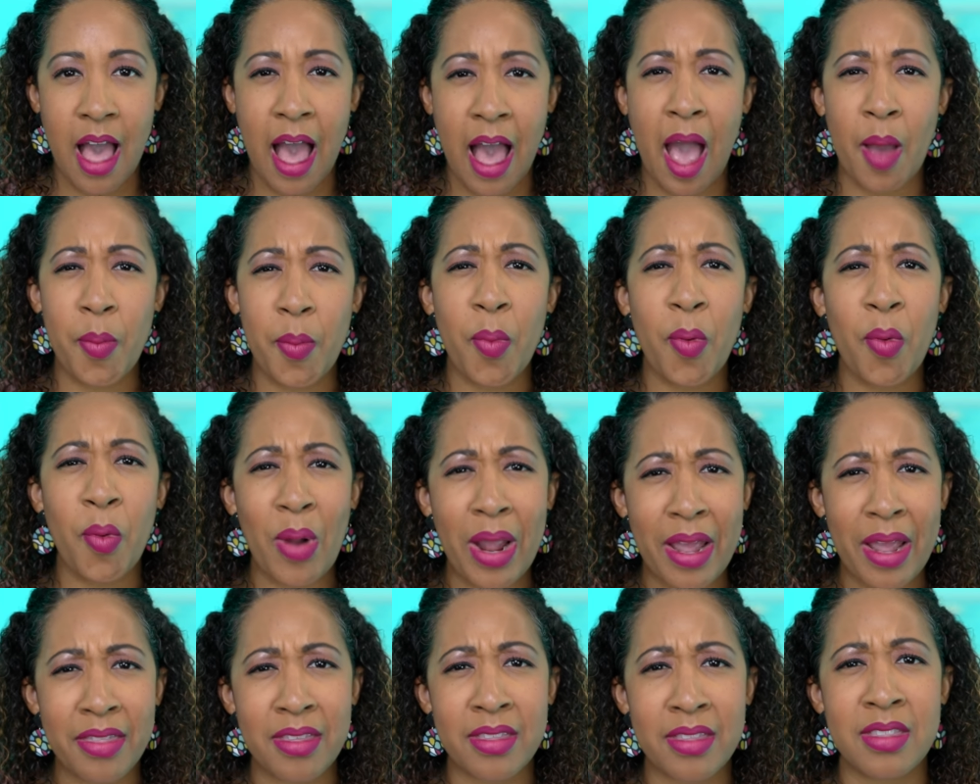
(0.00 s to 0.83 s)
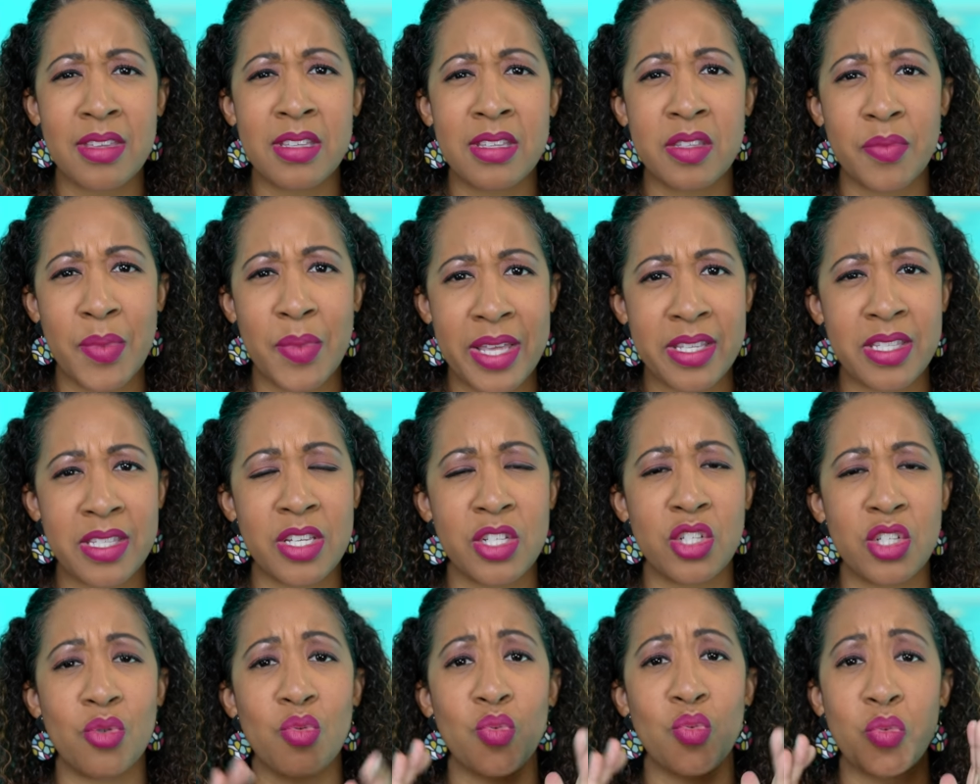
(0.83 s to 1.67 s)
I pray that this
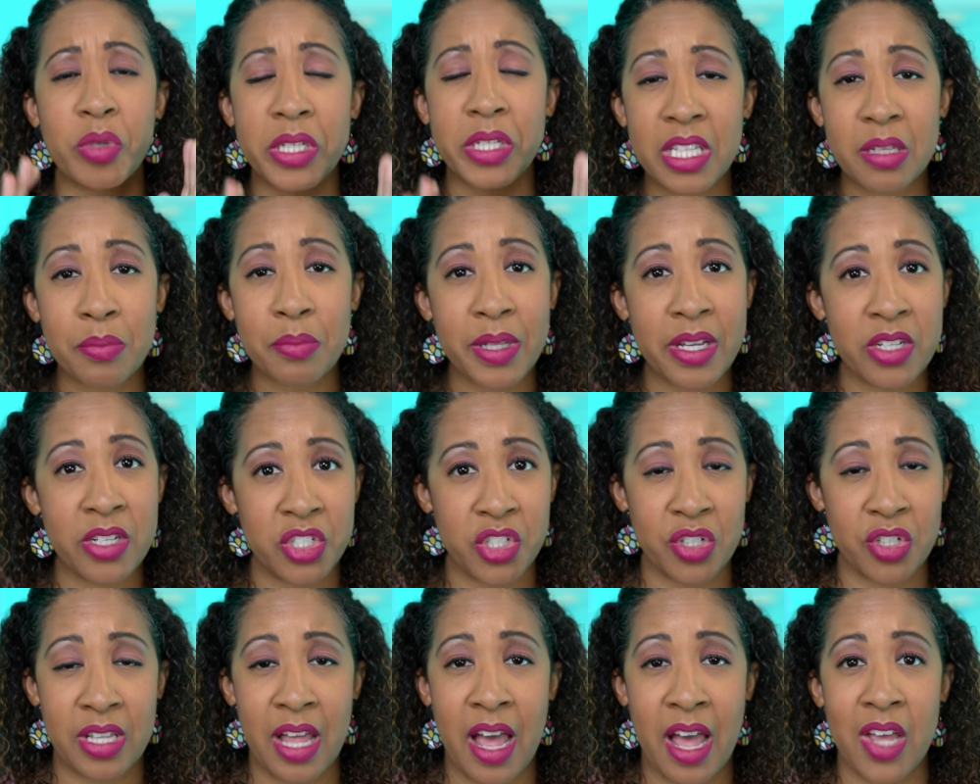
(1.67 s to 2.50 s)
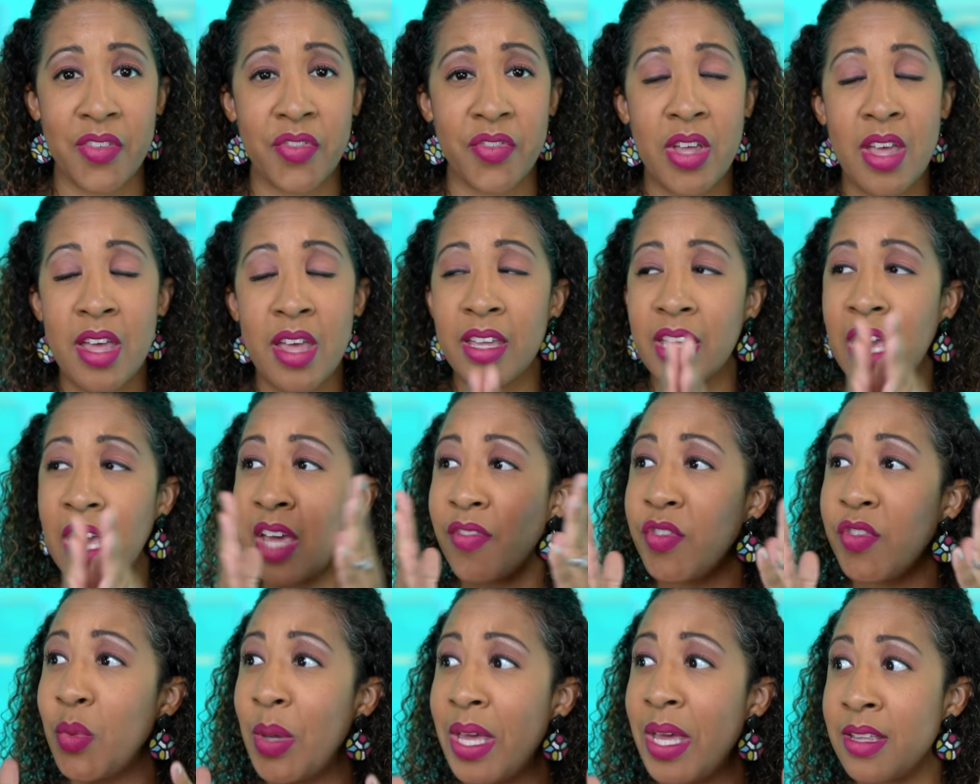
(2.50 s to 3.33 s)
message really blessed your life,
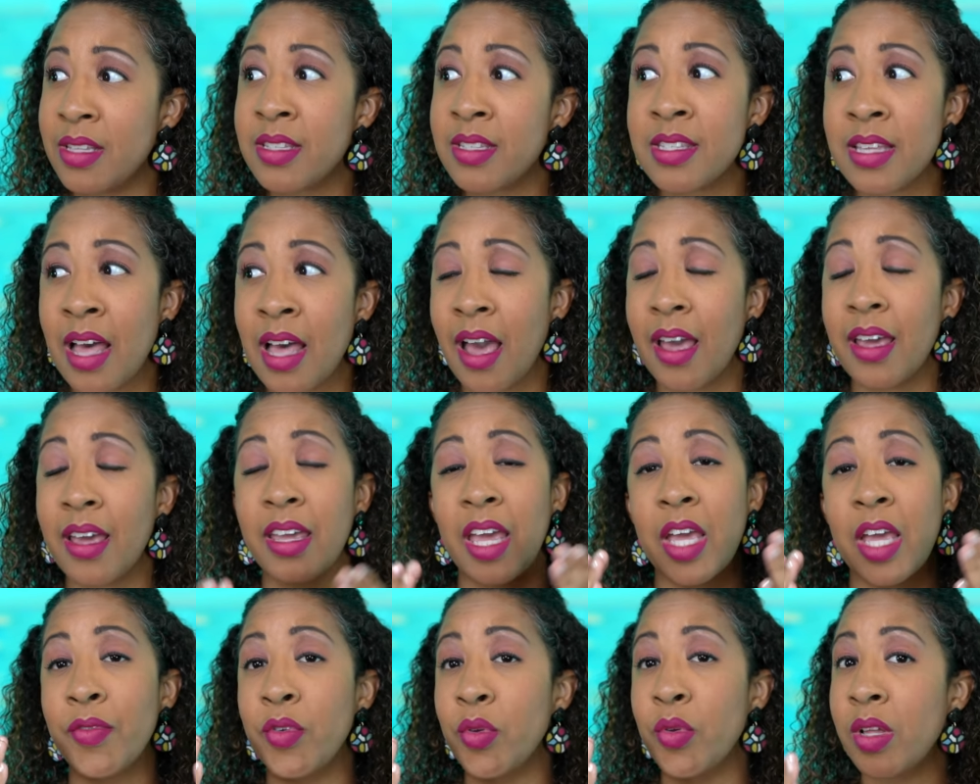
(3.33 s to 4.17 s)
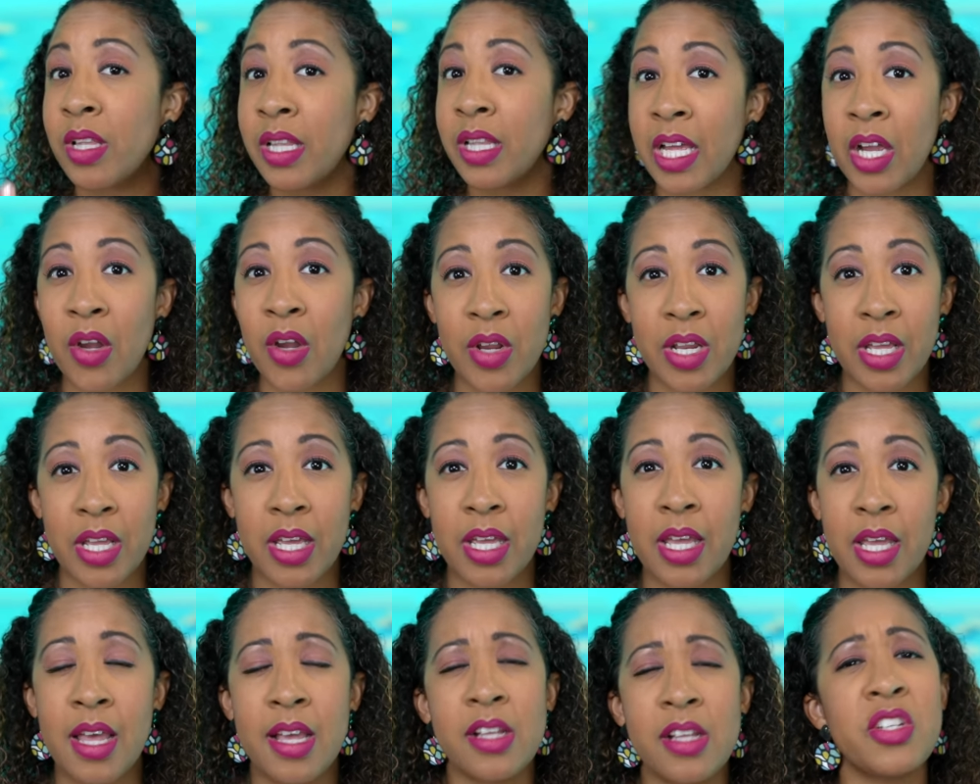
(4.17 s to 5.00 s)
gave you insight, gave you
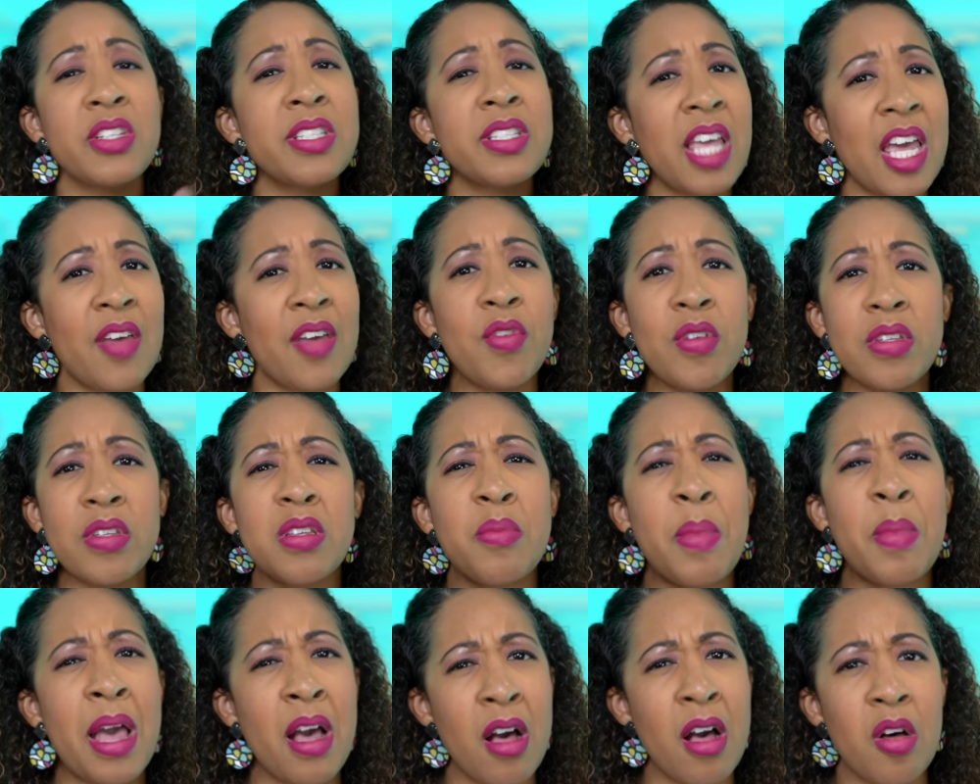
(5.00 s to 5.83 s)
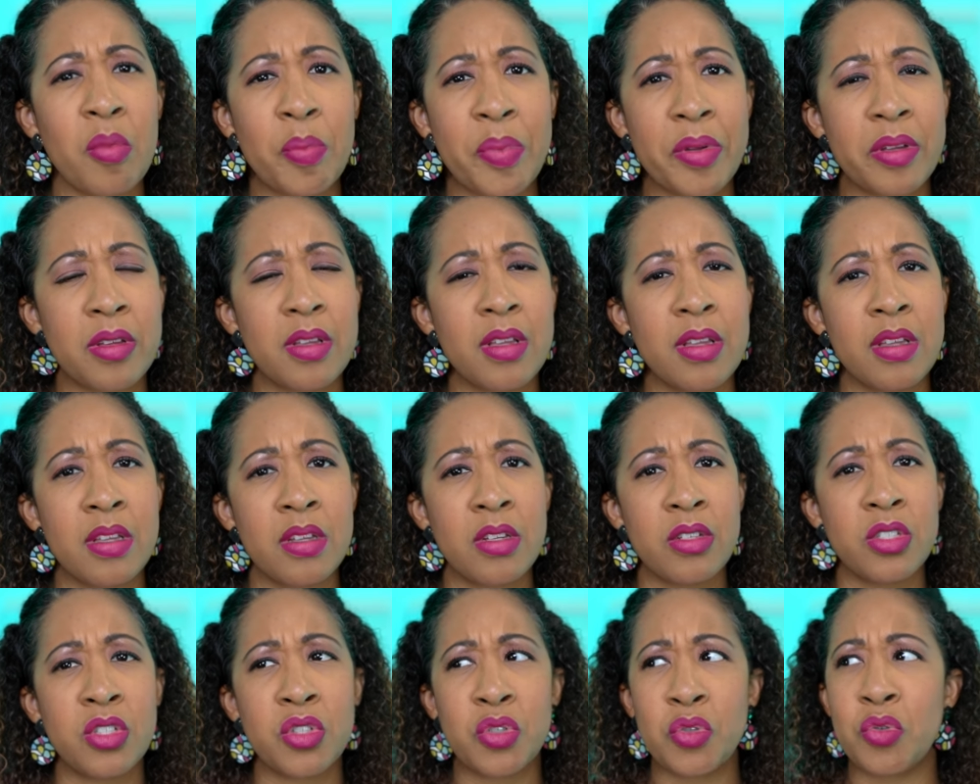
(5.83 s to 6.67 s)
clarity, just gave you some help
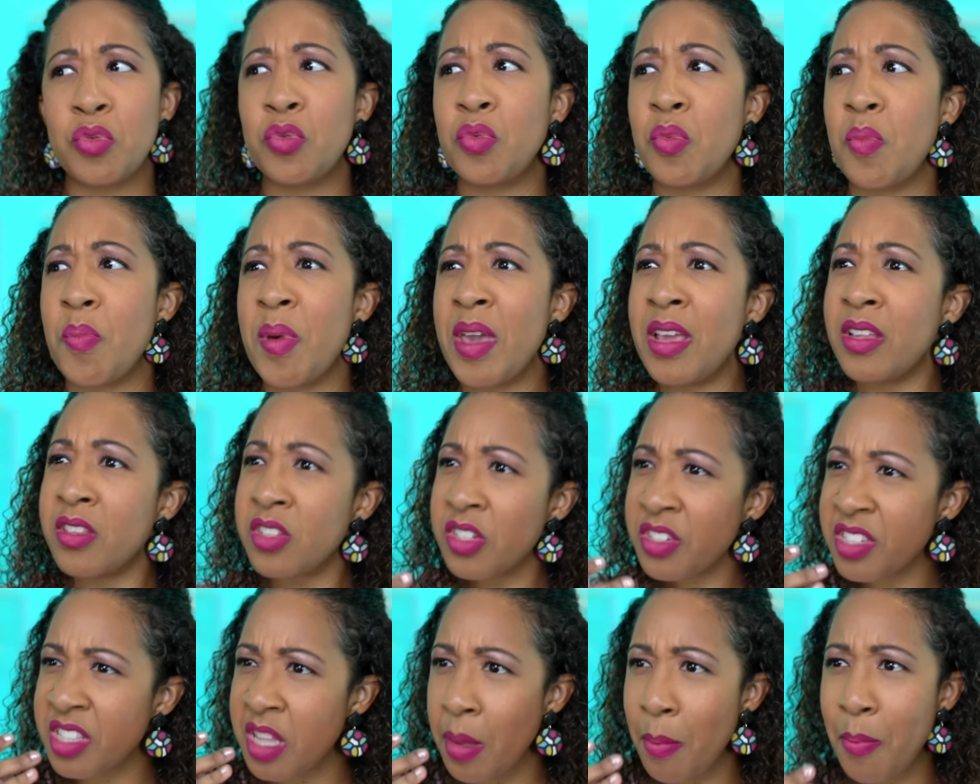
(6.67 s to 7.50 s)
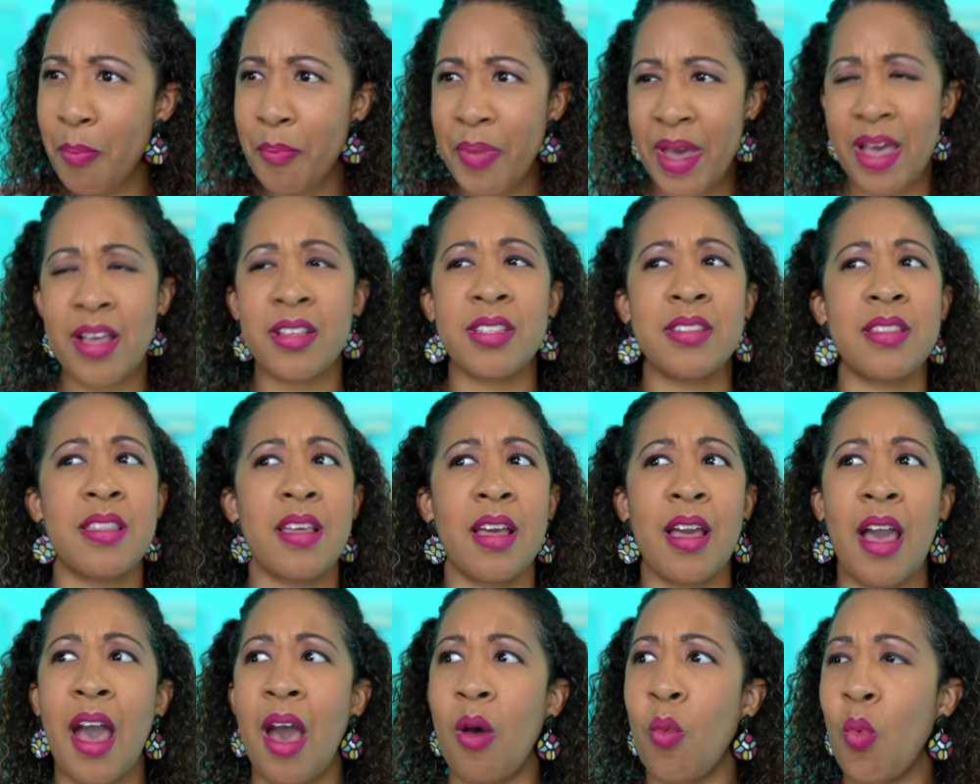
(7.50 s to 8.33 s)
to be just the best
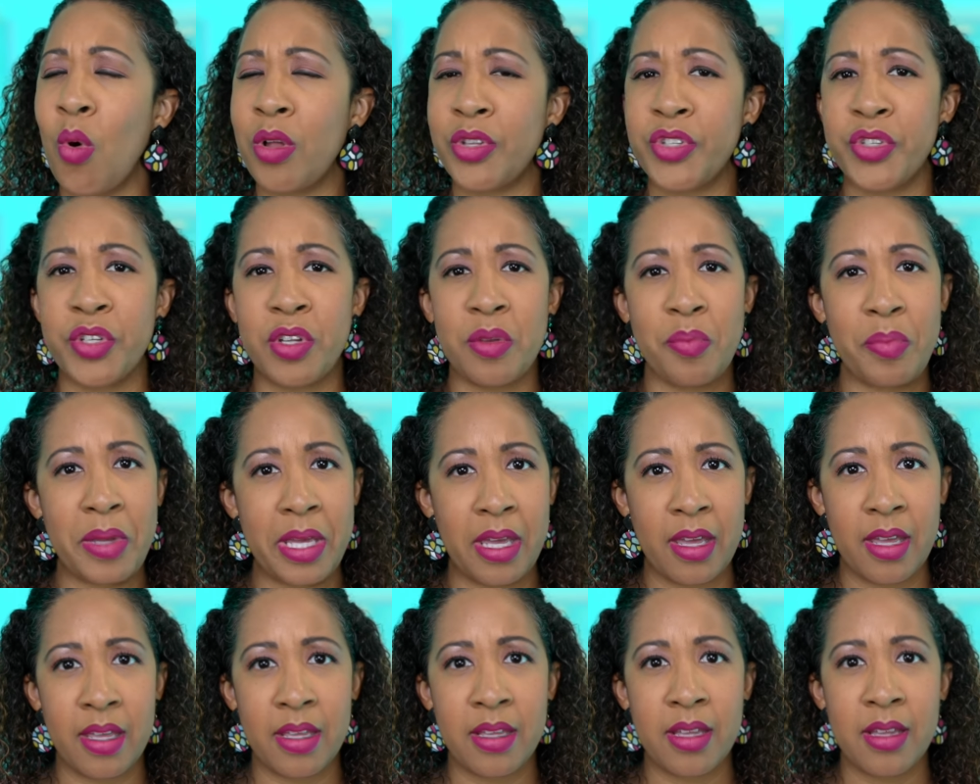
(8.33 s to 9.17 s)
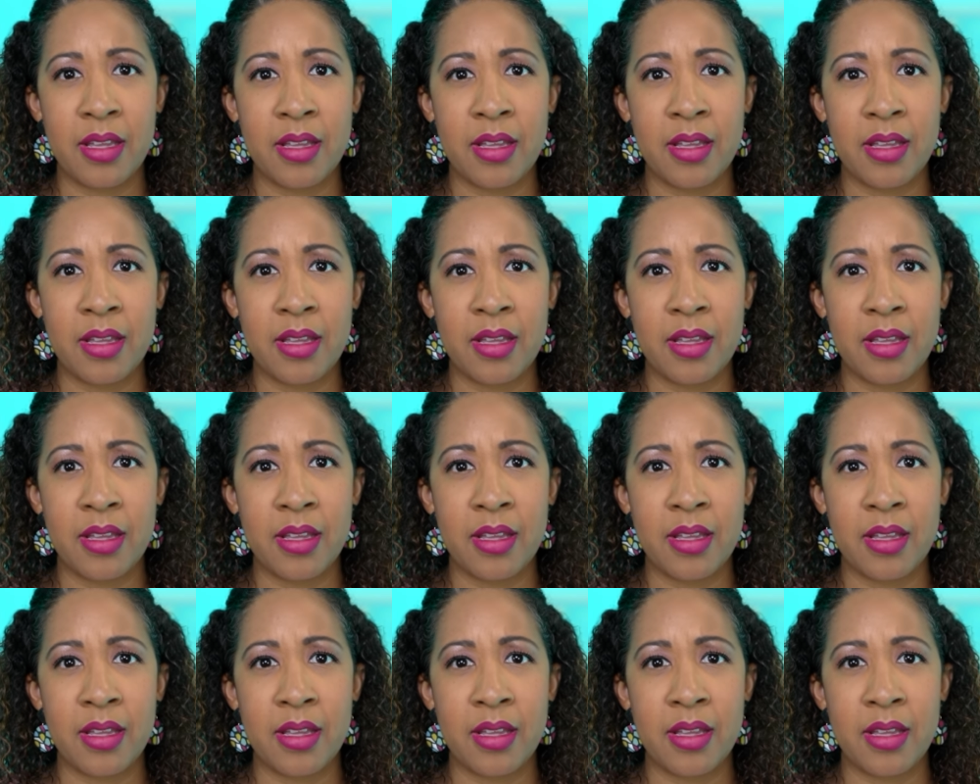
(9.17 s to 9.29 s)
that God wants you to be.